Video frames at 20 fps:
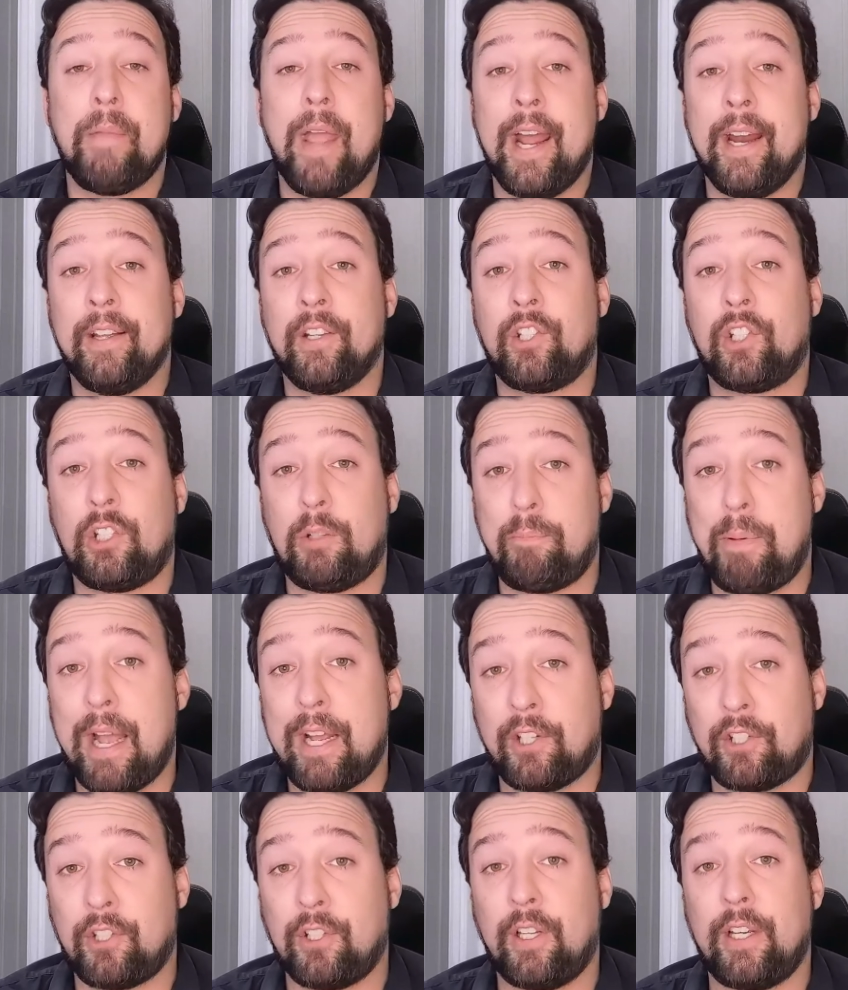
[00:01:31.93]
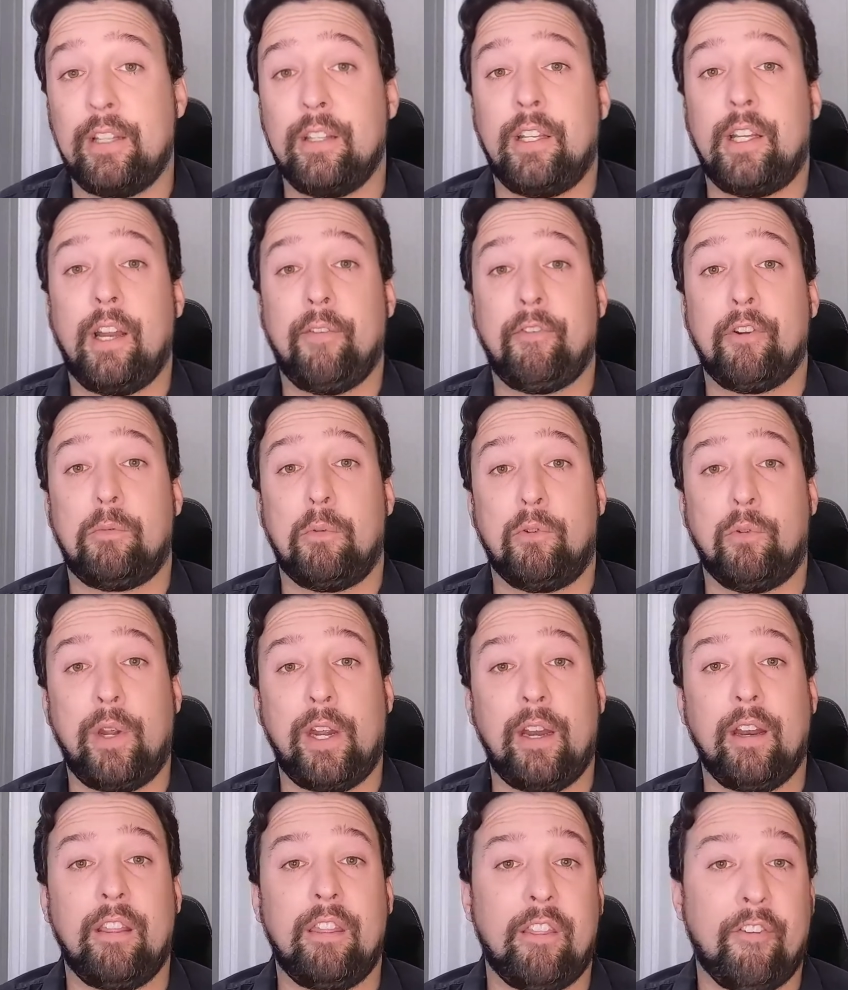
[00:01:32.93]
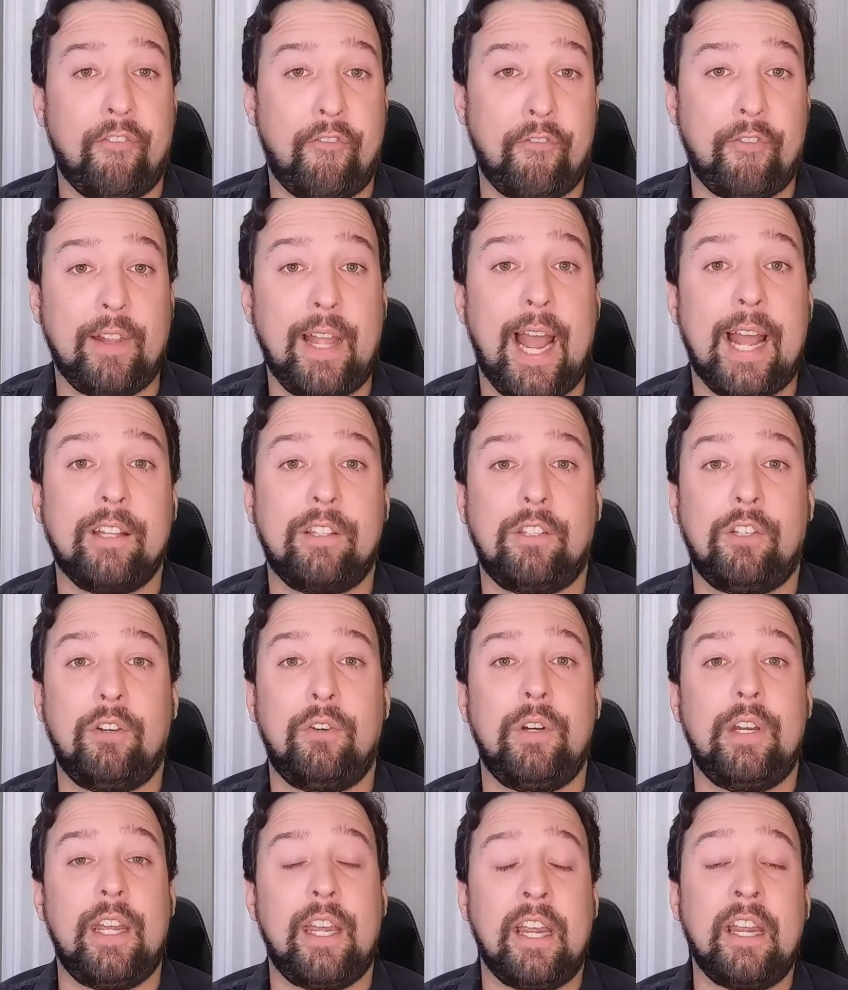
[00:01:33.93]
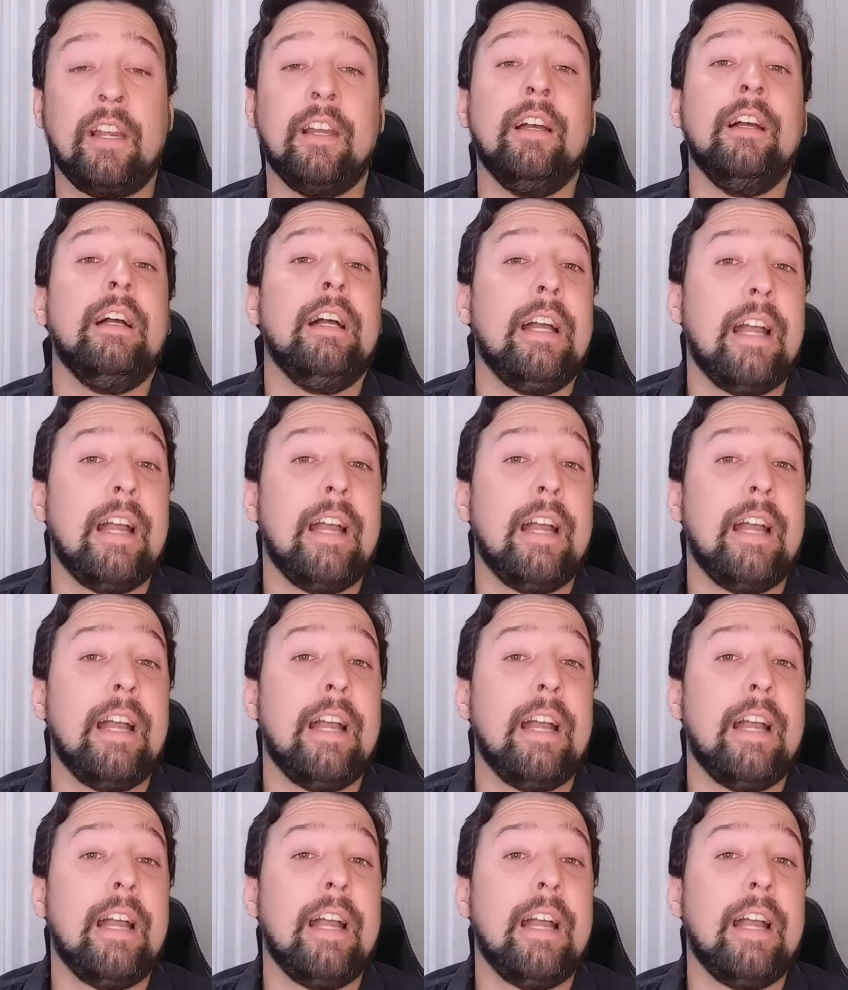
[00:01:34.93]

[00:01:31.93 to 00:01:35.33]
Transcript: and especially the difference between the flat 2D